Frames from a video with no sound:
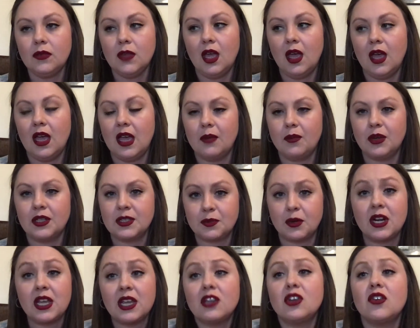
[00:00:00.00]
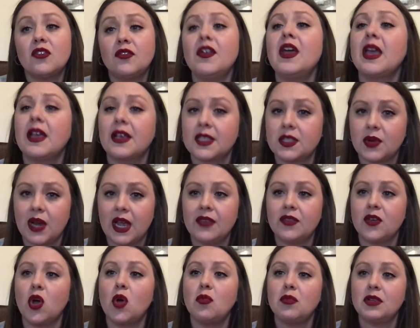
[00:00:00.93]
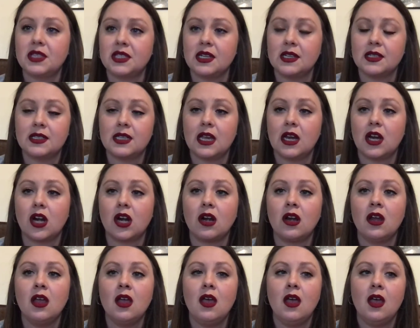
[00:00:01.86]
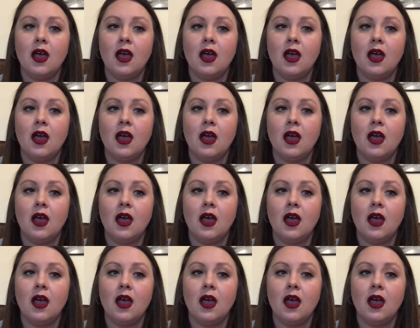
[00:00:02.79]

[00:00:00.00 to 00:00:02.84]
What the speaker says: It's pretty in your face, right? The homelessness here